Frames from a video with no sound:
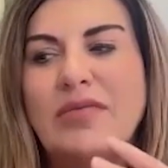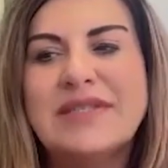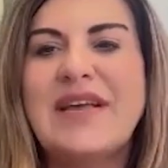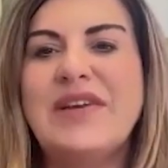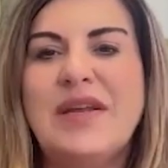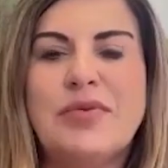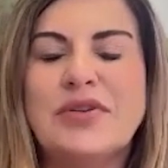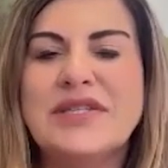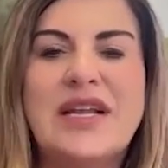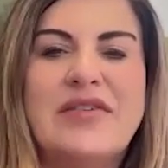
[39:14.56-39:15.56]

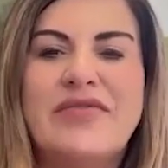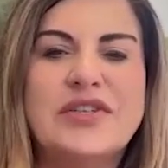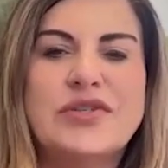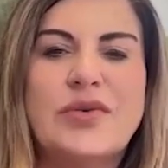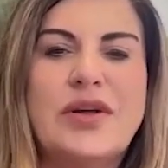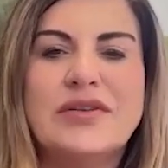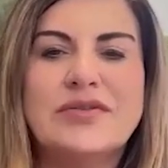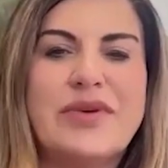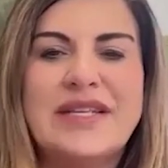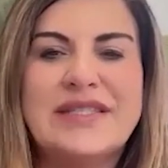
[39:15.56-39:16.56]
70% of fish oil
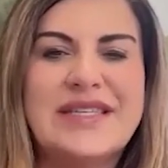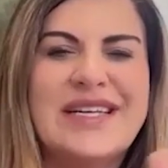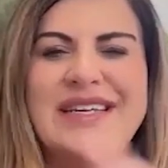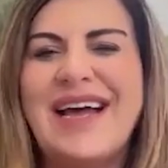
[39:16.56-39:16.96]
is rancid.